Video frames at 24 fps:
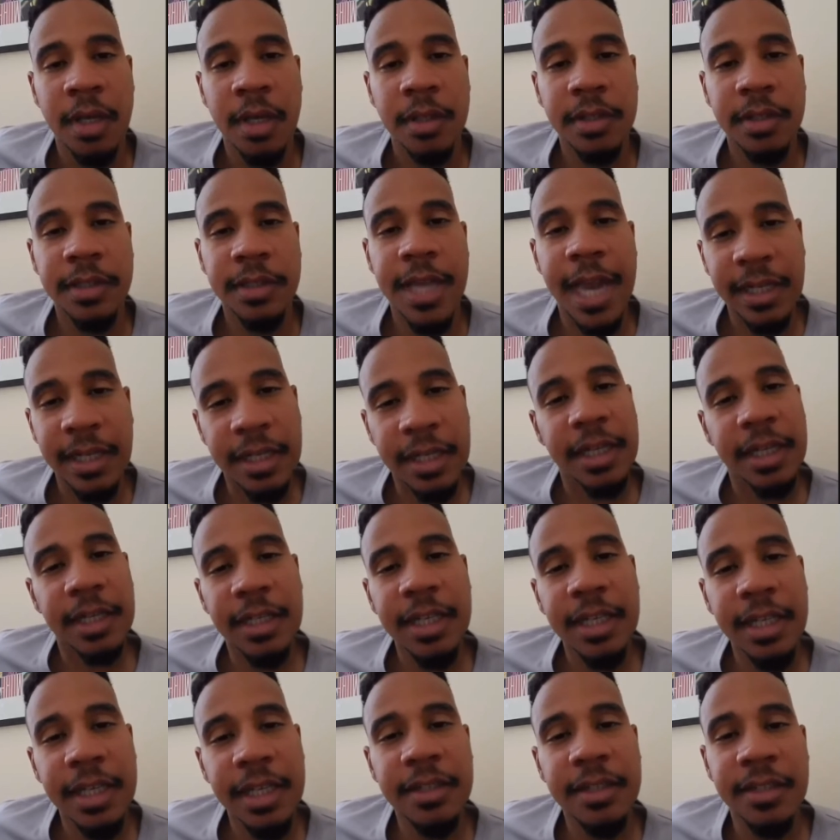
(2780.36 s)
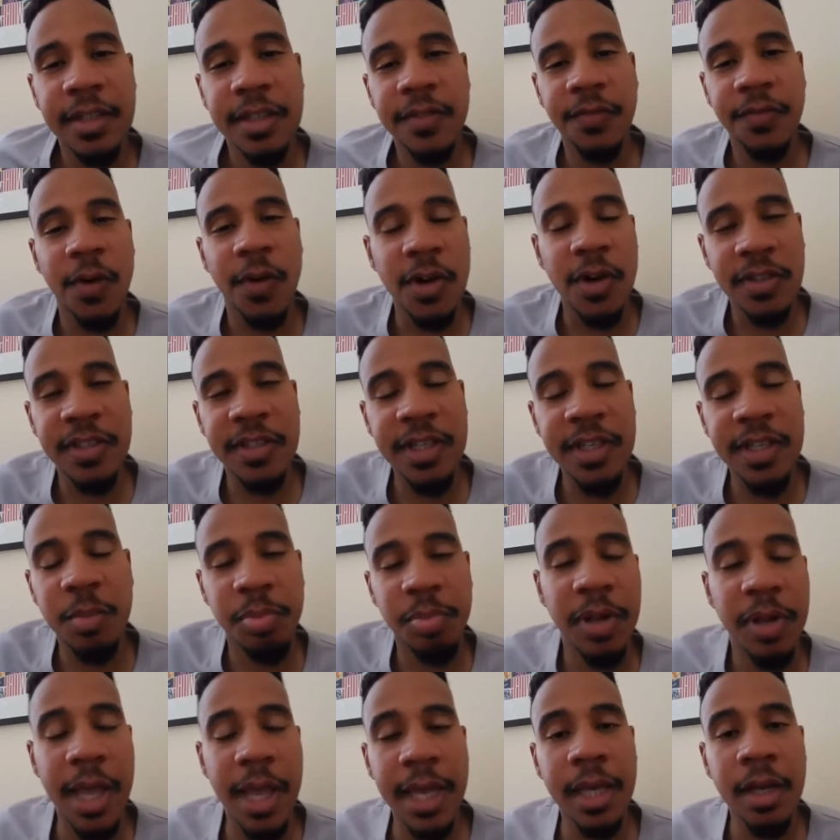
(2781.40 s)
technically it's his first
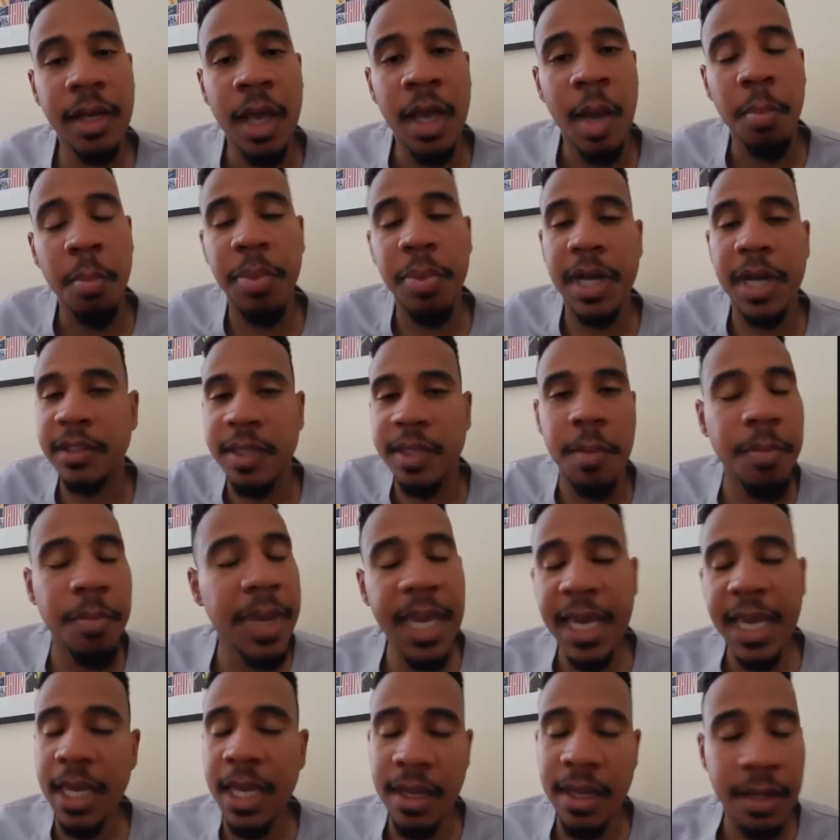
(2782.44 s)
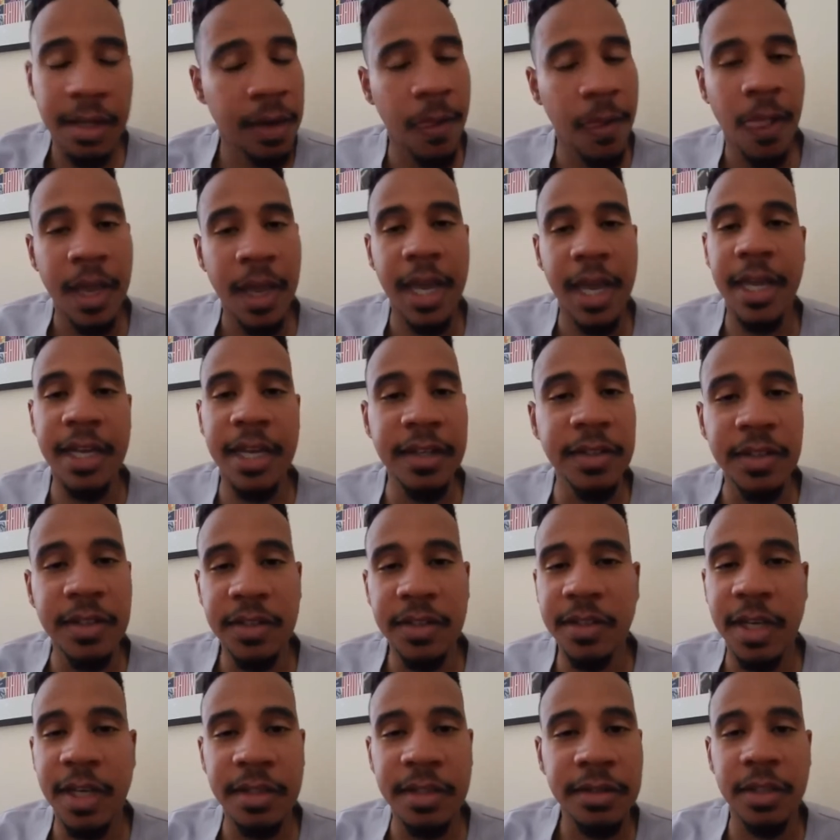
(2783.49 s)
season playing, but to me, and this
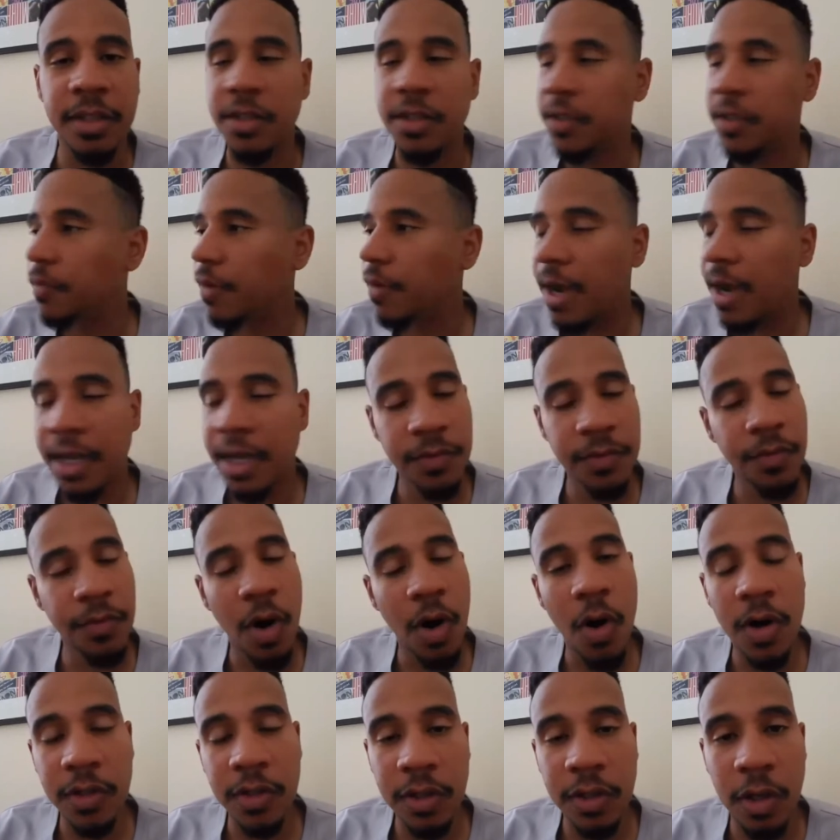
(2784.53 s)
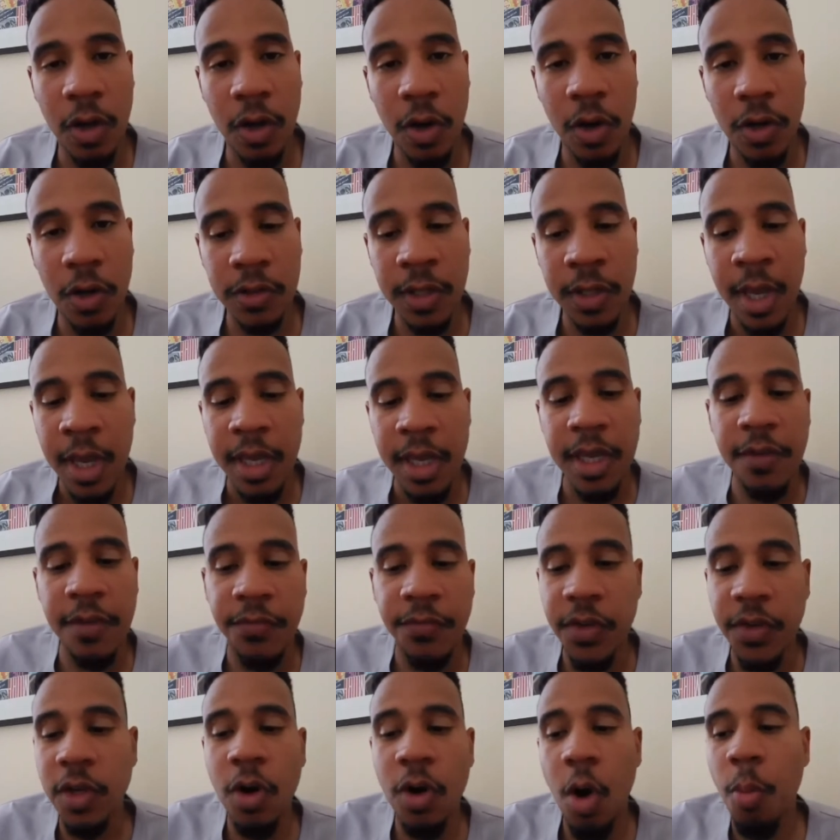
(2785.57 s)
is just the Javon Tavares clause, if
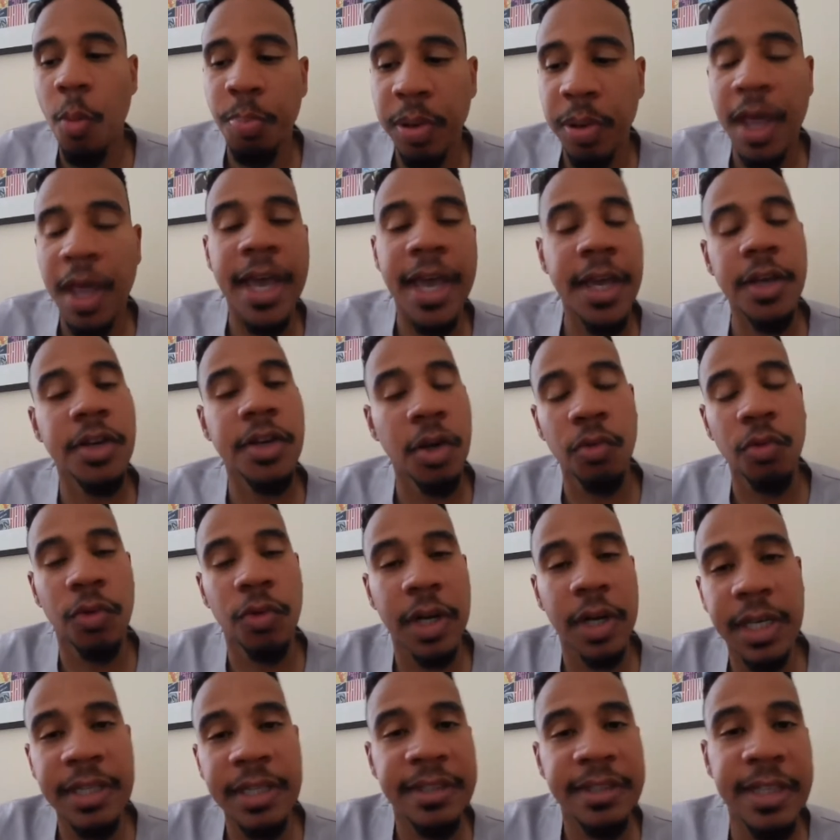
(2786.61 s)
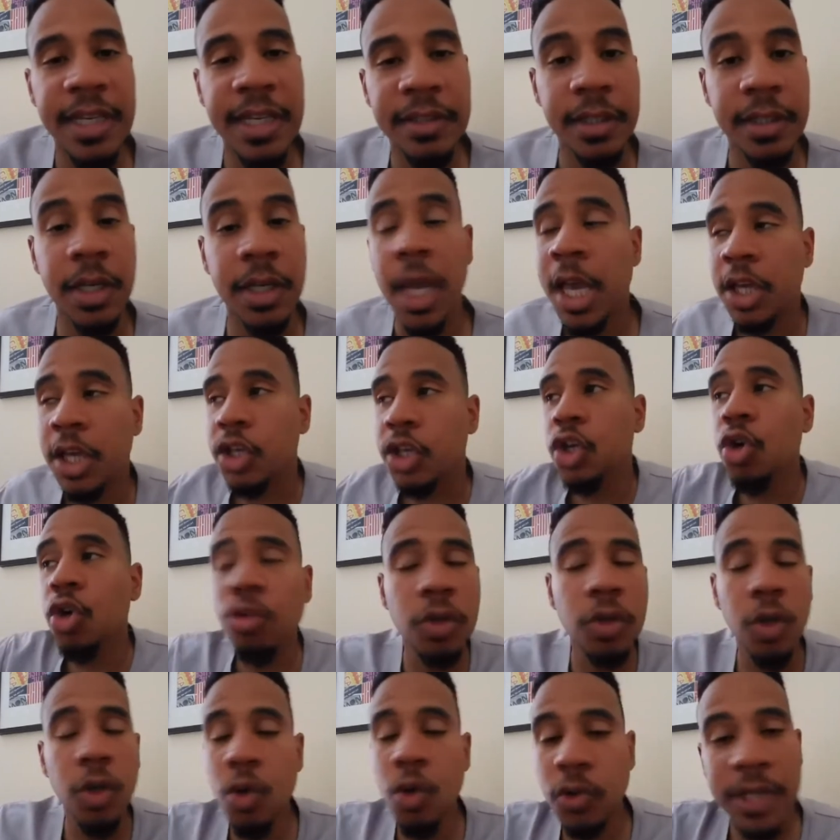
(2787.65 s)
you don't play in your rookie season, you
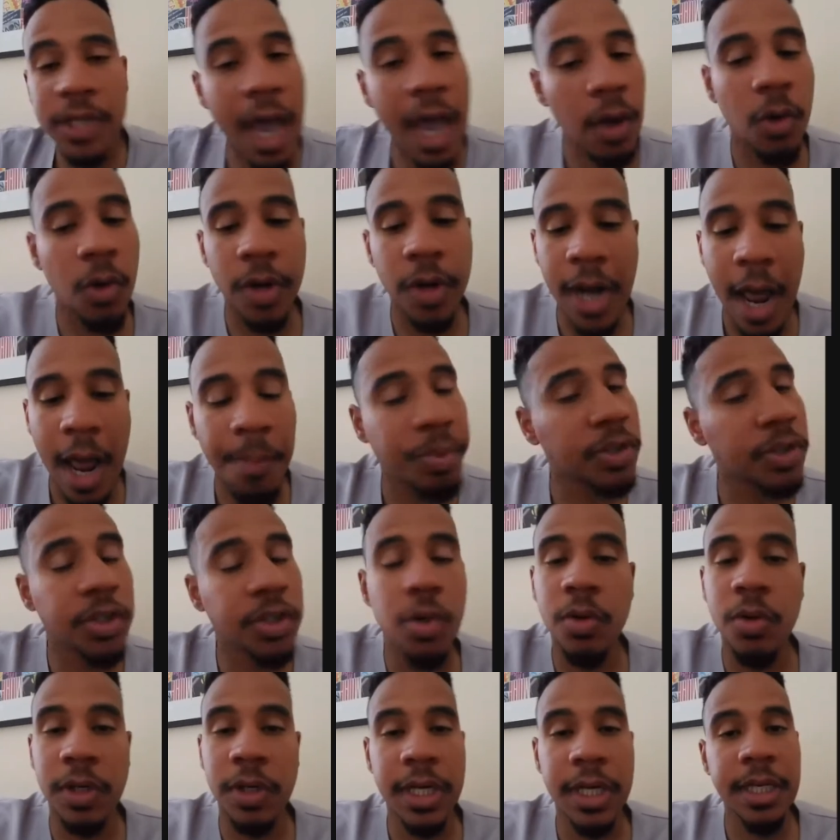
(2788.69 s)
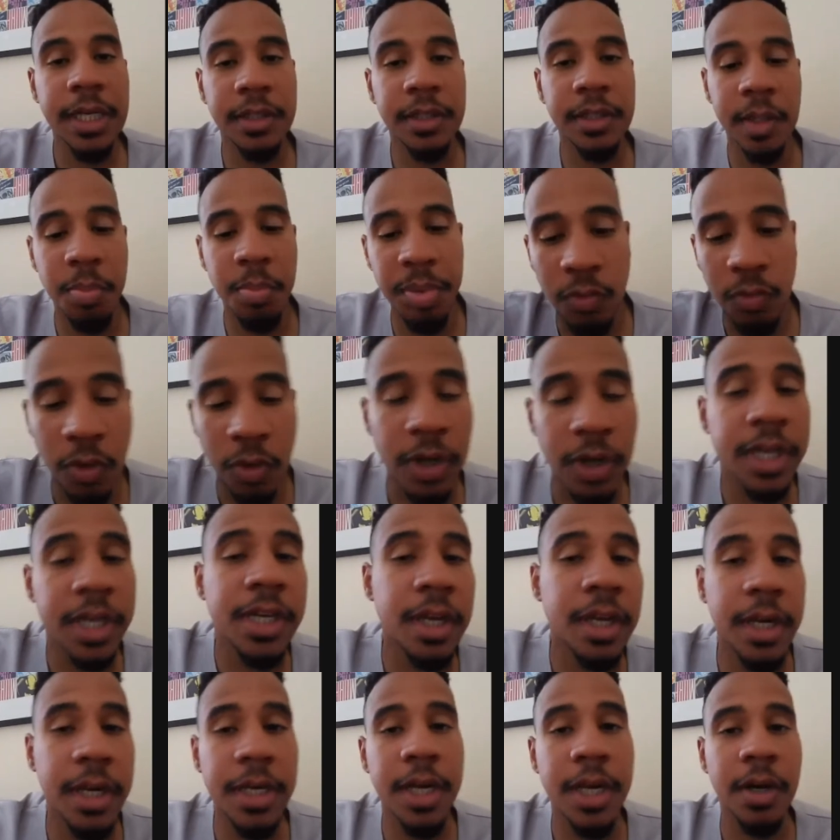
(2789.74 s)
lose out on an opportunity to be Rookie of
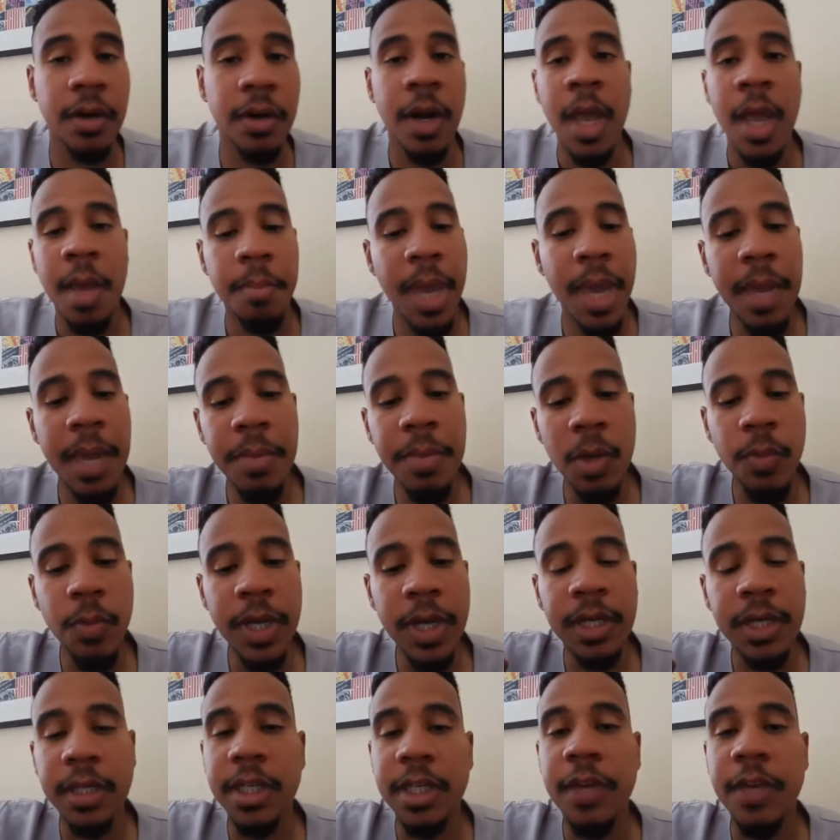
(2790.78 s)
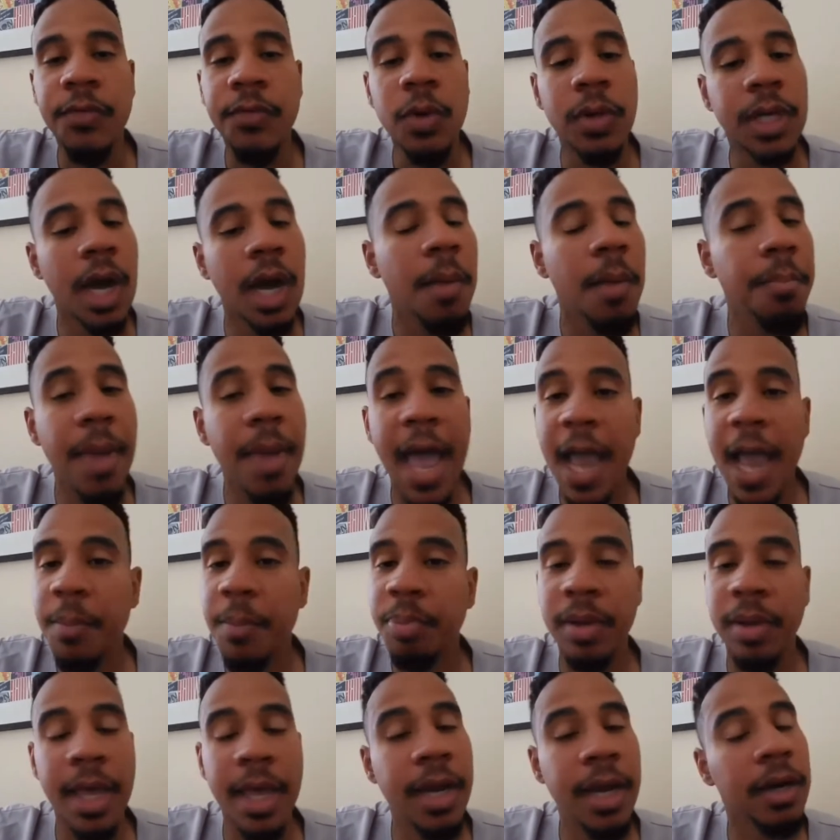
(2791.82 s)
the Year. Maybe we can give you Comeback
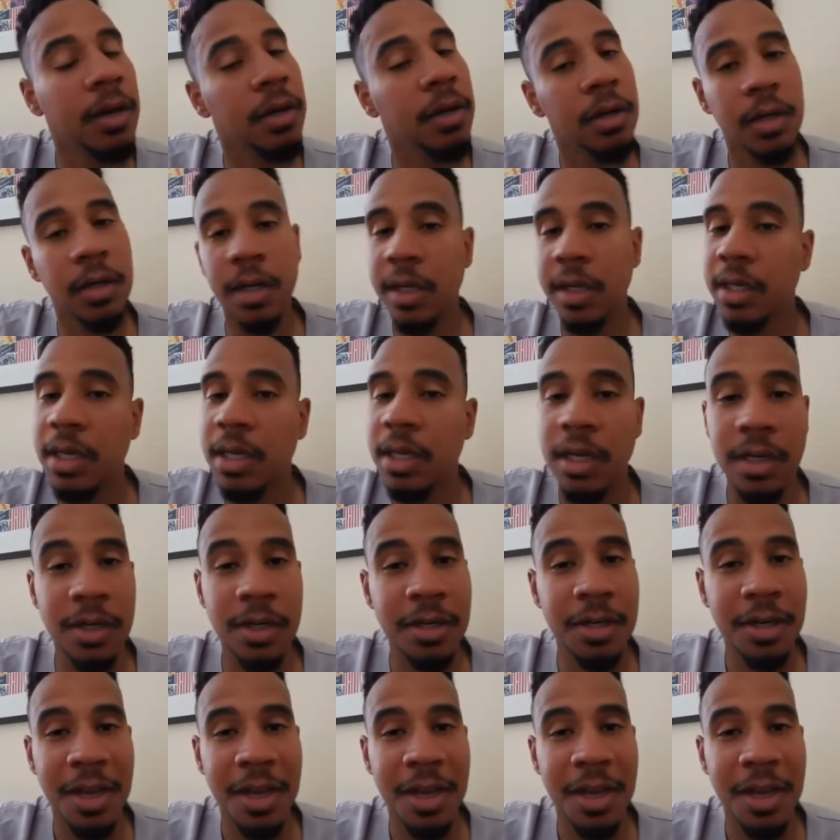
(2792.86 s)
Player of the Year.